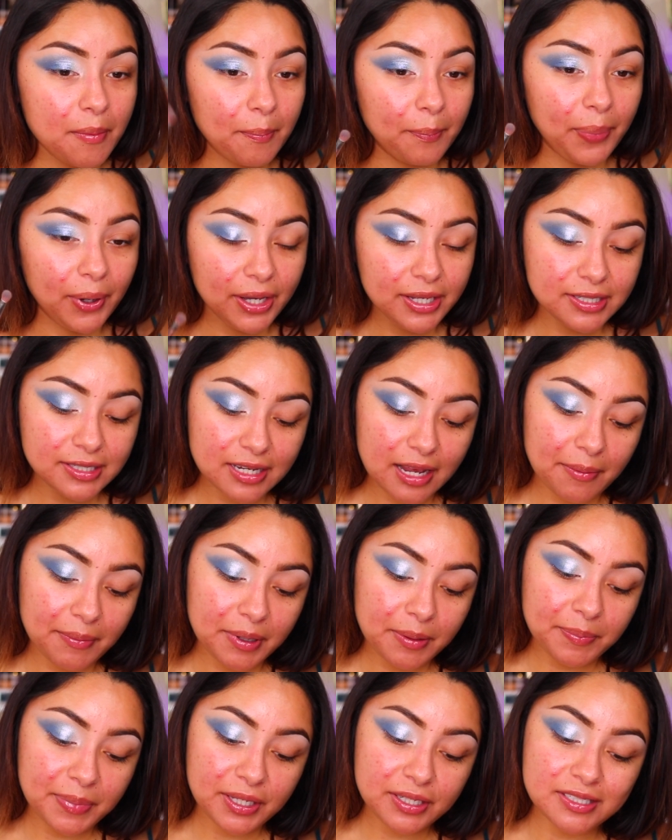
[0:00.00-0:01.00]
But I'm
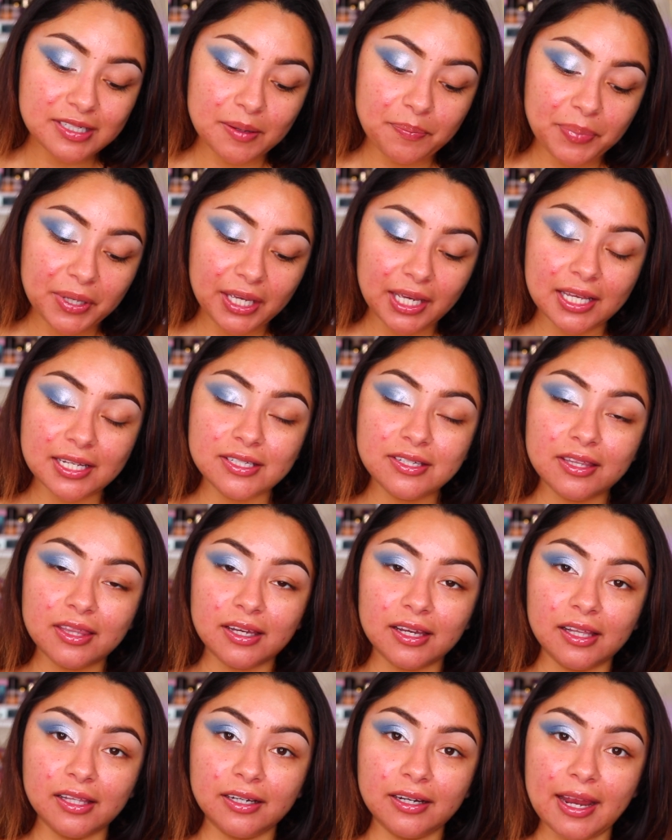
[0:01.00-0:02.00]
going to be dipping into the
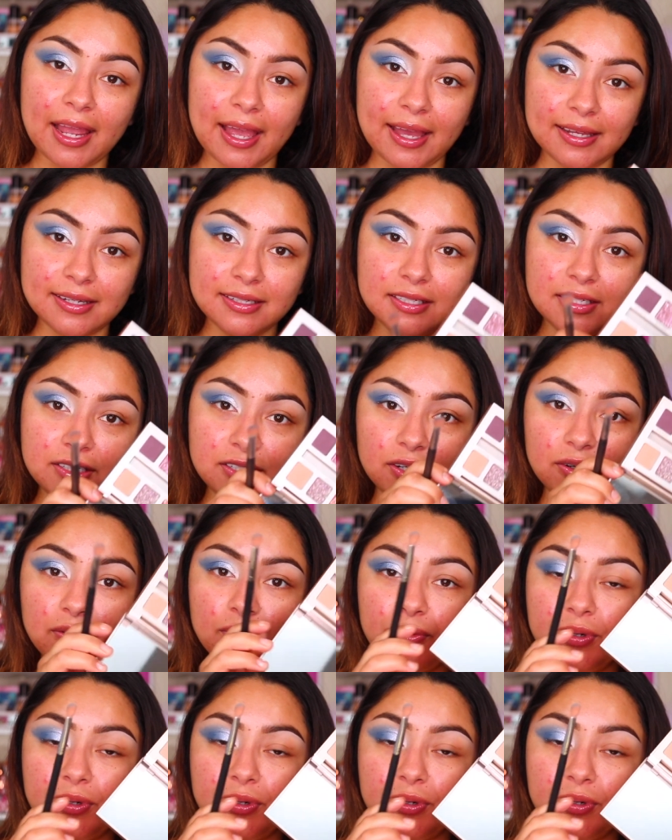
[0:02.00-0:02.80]
color Antidote,